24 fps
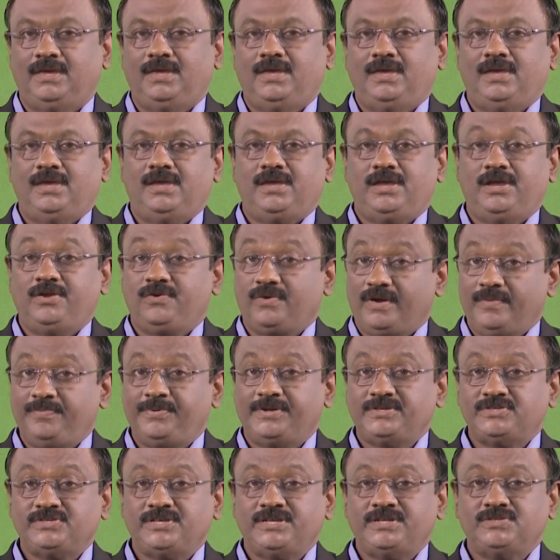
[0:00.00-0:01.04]
It
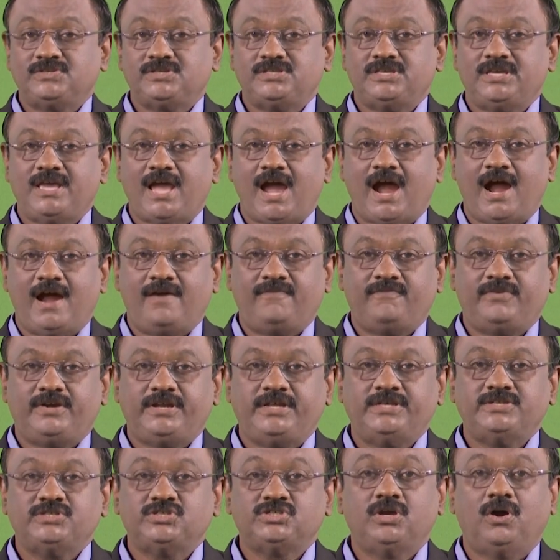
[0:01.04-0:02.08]
represents the
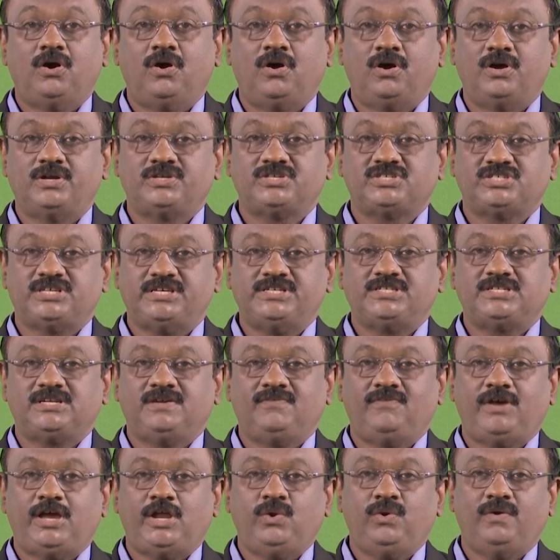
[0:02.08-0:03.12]
average or central
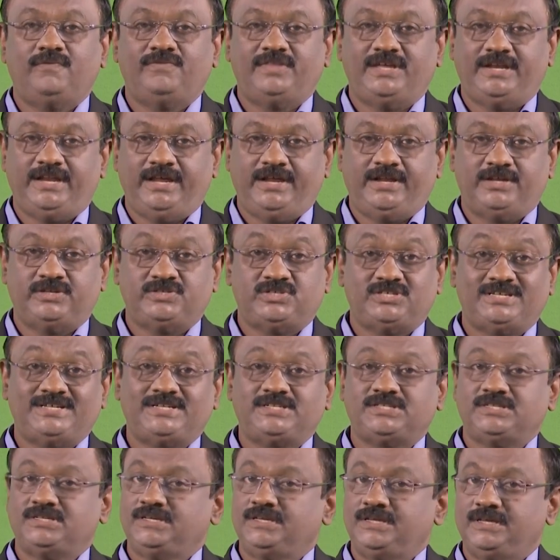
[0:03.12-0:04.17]
value of the data set.
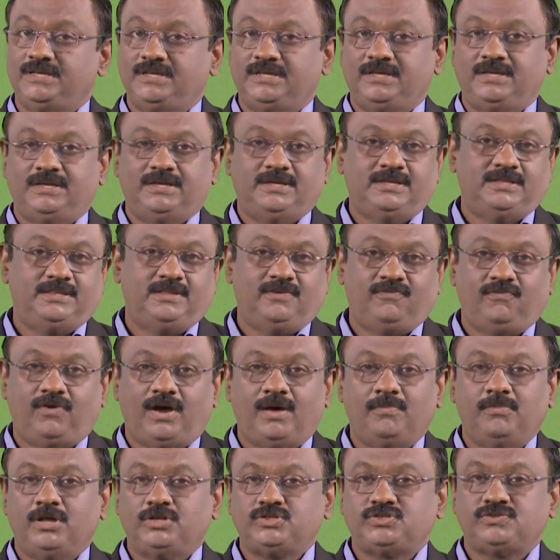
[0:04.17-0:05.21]
The
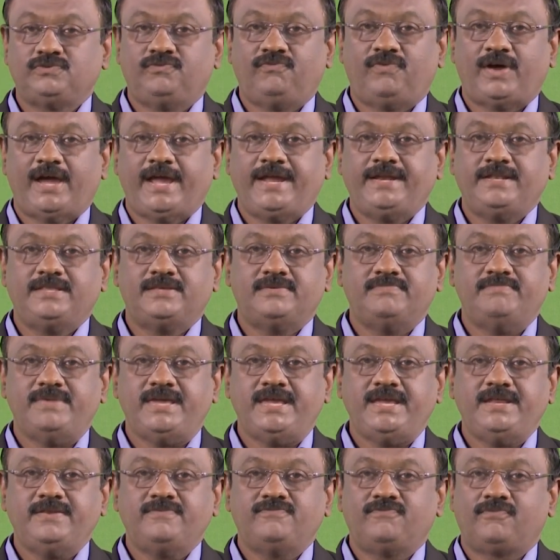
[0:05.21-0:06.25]
formula to find the
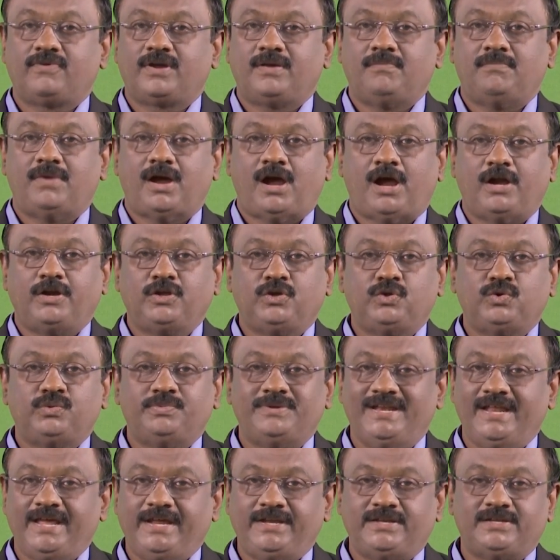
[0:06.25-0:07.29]
mean from ungrouped
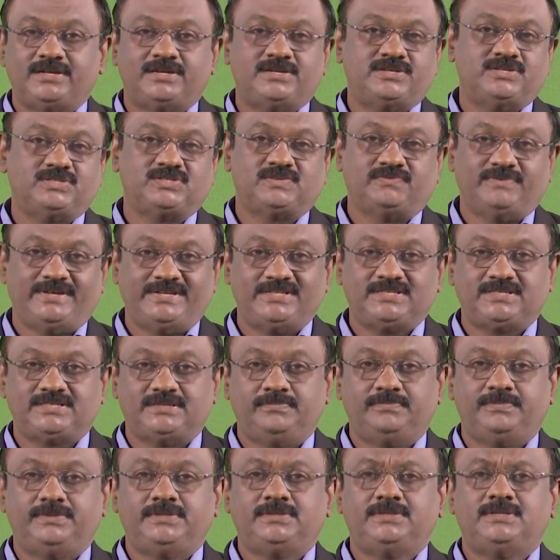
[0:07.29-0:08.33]
data is very
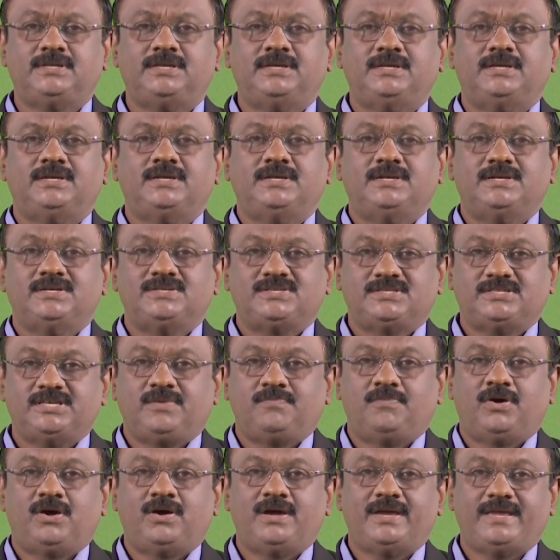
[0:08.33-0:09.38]
simple,
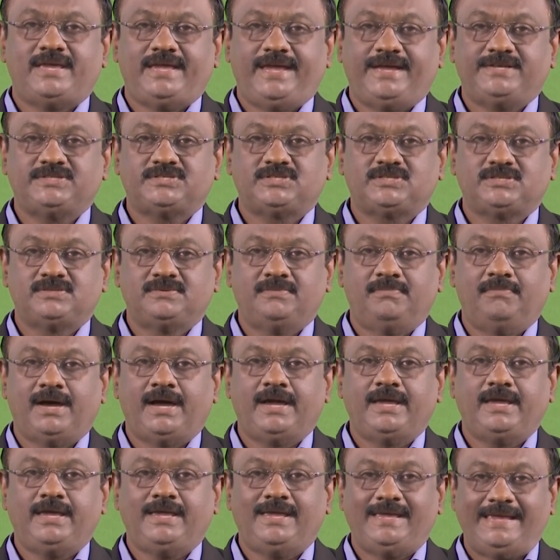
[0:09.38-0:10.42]
sigma x
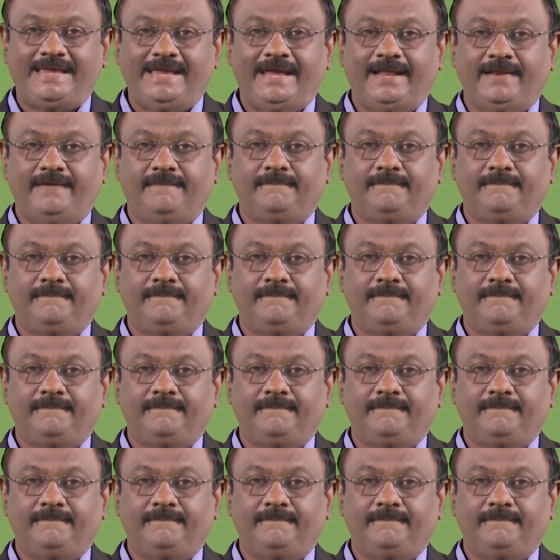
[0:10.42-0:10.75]
by n.